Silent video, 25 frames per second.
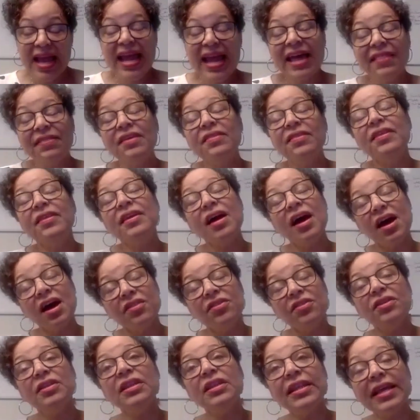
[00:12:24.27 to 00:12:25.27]
And then the
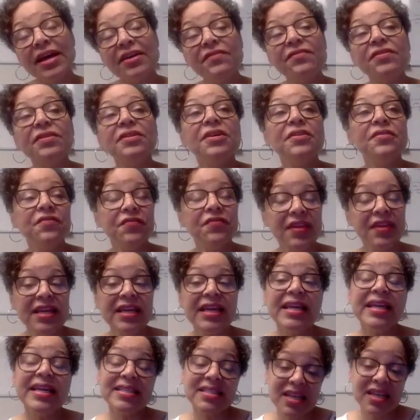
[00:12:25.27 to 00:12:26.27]
other level of
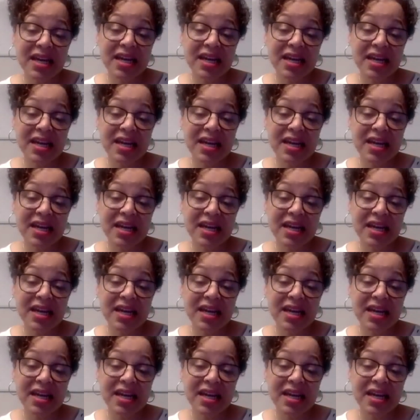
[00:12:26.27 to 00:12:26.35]
thinking is